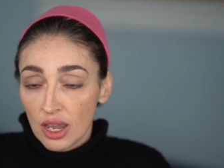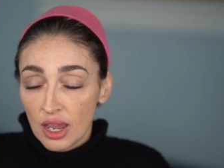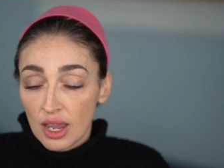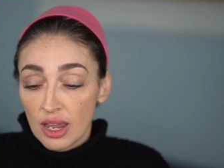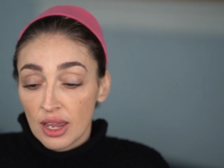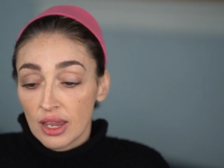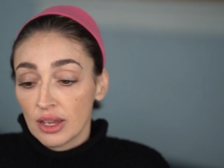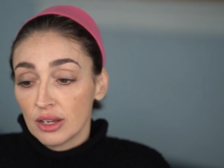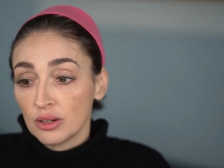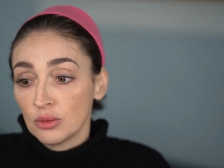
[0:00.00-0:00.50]

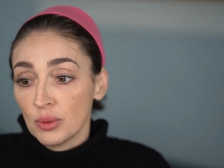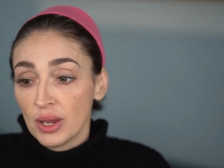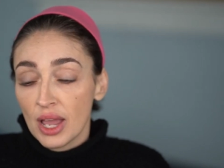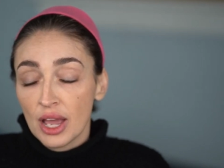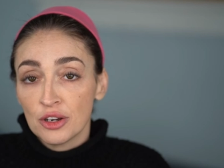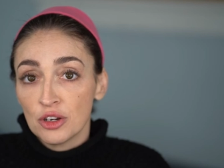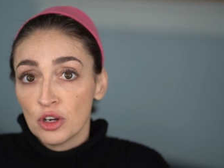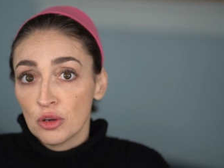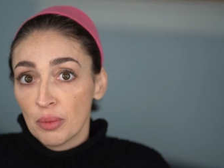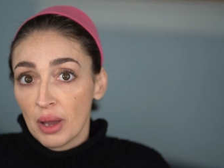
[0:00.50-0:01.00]
and we
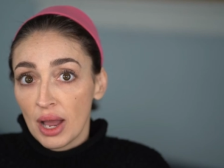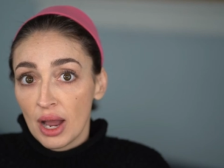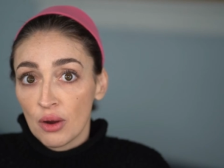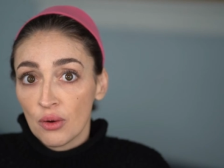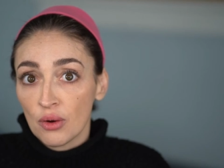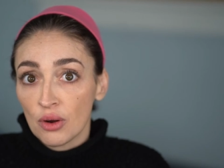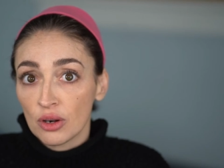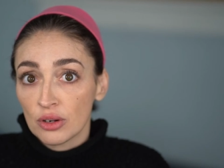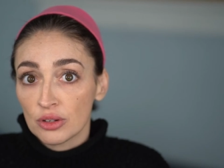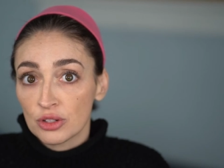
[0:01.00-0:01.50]
had no
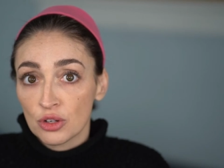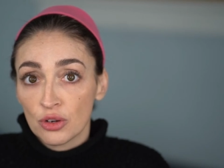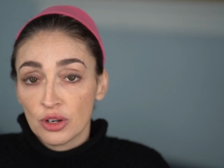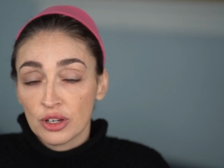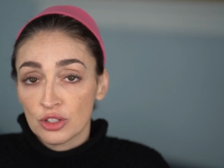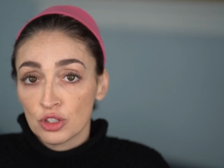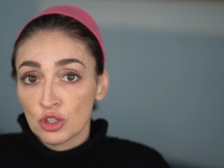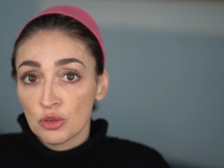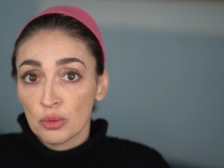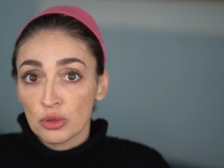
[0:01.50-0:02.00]
power during
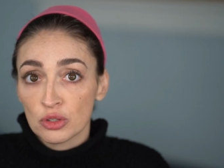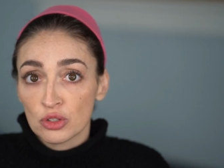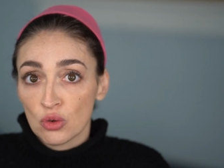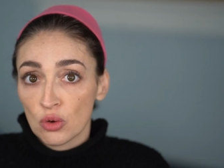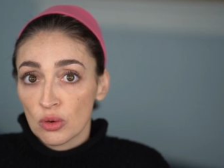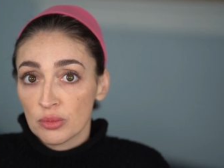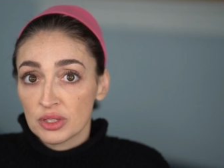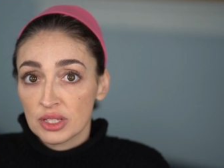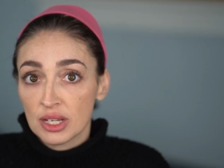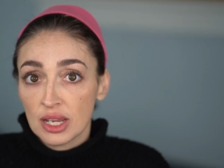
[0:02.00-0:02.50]

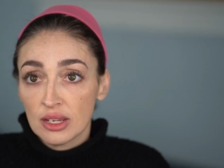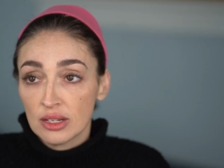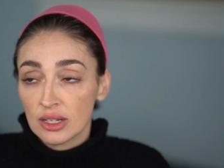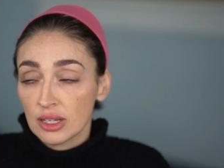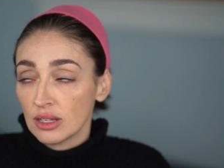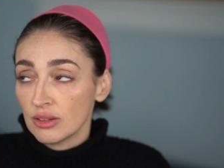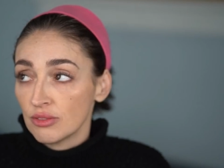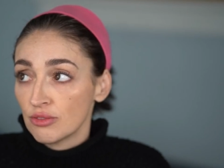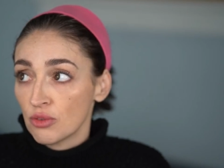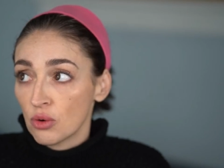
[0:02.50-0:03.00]
Superstorm
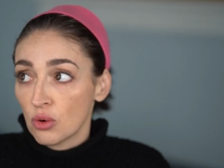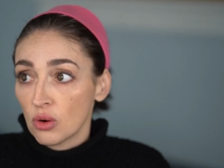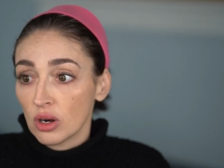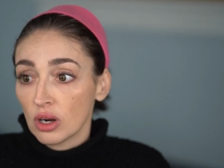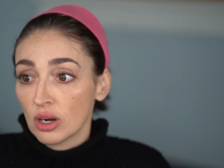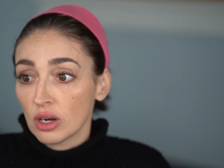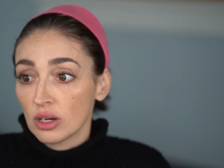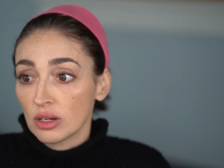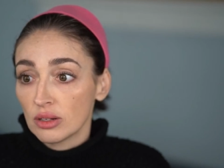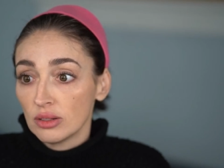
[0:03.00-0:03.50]
Sandy
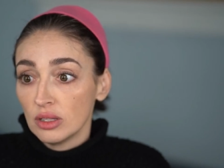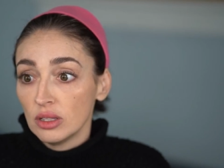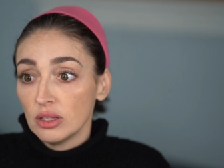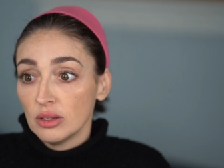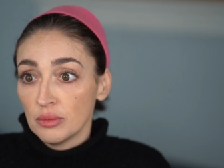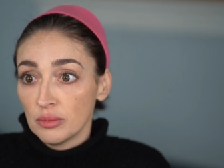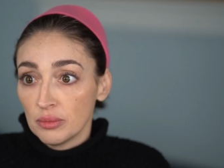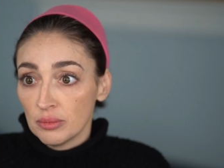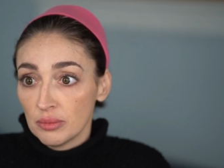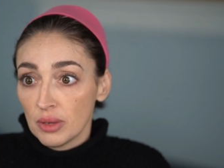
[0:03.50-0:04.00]
for
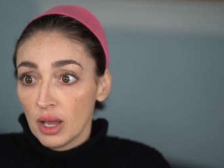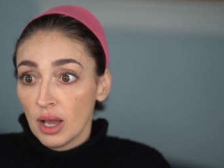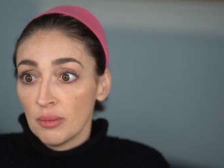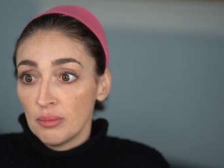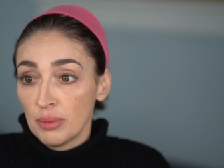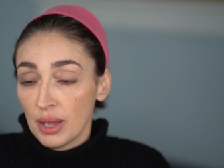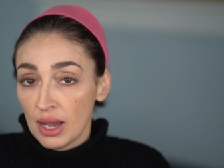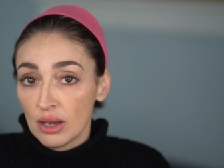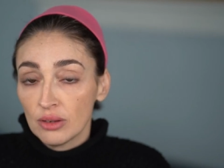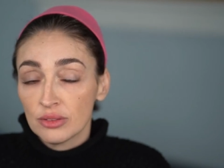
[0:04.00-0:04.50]

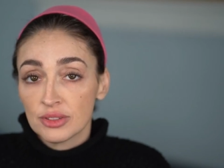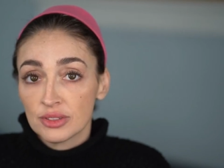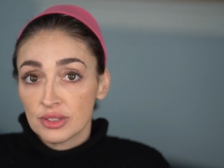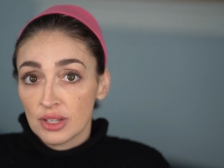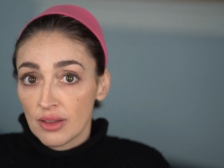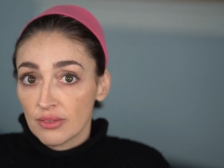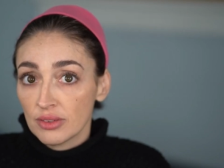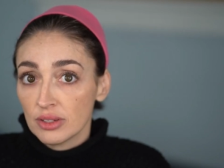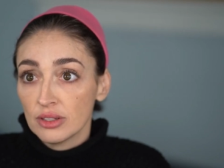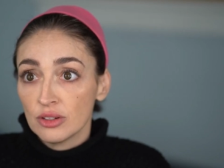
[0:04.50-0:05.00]
about
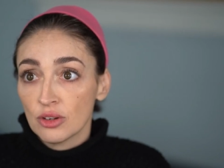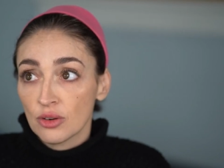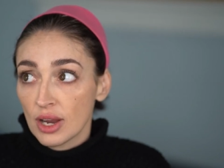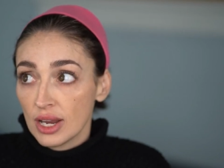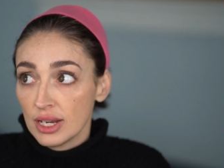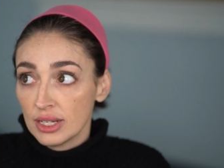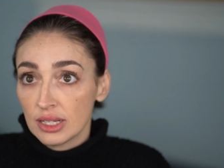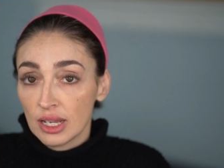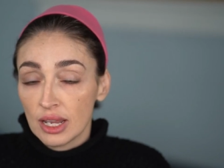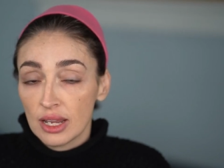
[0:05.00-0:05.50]
seven or
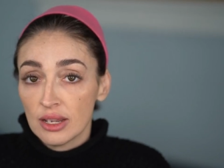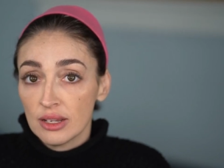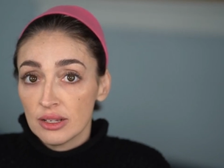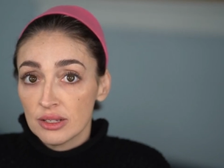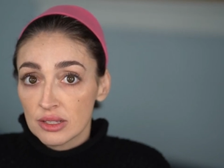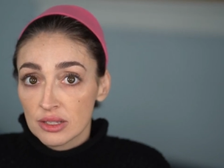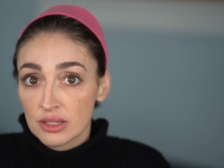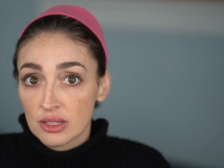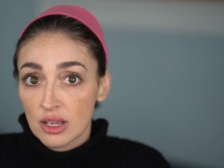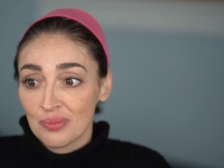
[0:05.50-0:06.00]
eight
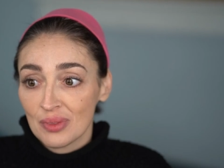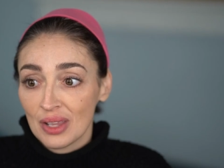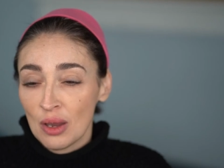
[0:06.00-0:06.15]
days.